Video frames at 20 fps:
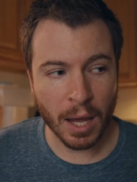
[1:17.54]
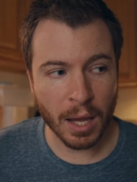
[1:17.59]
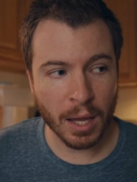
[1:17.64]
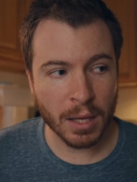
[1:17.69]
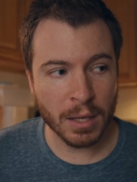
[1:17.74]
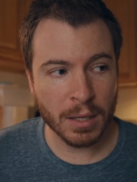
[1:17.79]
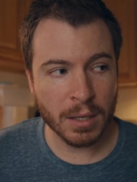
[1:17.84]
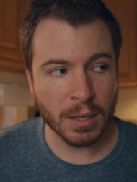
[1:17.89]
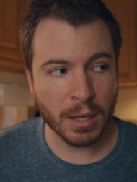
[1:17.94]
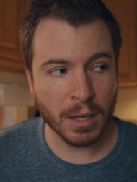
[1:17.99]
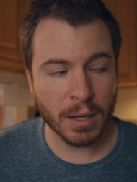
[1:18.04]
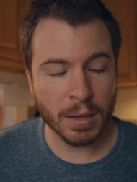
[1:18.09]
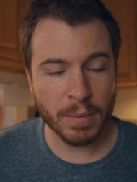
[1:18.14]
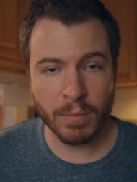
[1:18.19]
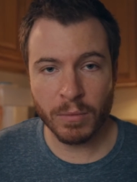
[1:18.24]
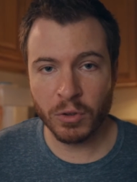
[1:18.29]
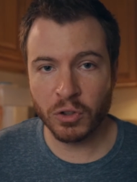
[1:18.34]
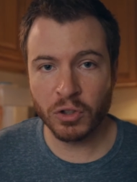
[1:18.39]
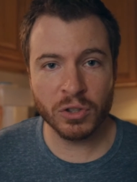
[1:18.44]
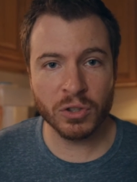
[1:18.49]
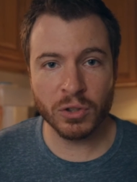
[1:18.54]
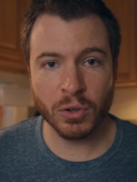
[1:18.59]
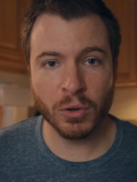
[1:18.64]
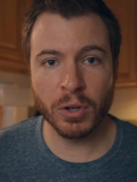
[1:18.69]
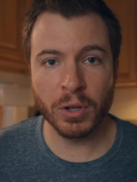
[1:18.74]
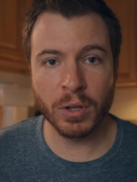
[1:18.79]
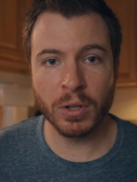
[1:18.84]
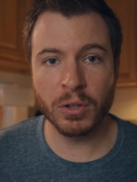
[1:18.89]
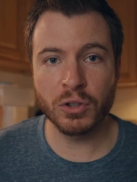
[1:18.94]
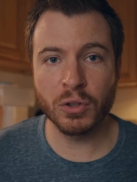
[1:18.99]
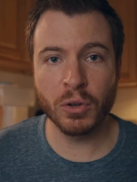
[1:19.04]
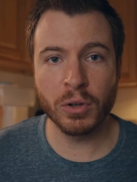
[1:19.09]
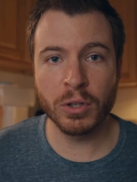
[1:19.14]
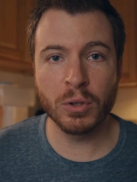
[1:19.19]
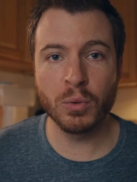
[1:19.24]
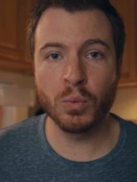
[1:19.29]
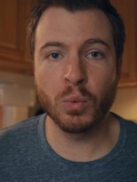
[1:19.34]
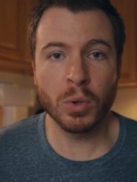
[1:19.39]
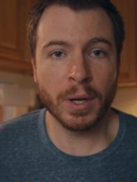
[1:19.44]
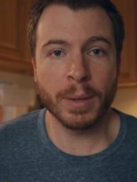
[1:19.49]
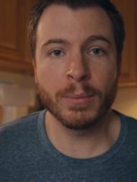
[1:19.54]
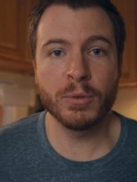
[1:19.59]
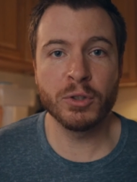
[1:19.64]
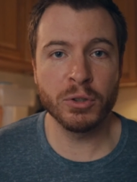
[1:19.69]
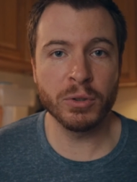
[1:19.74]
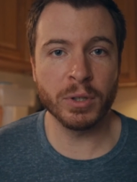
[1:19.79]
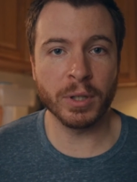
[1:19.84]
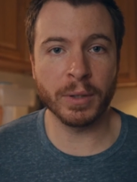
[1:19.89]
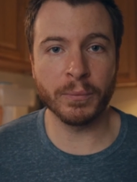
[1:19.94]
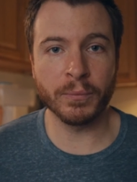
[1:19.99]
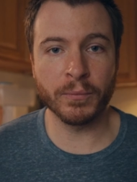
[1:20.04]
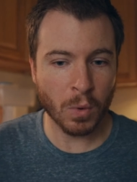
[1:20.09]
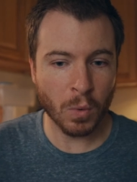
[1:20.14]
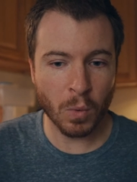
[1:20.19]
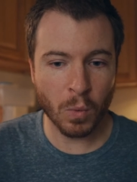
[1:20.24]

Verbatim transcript: and um, just showing you what I'm shooting,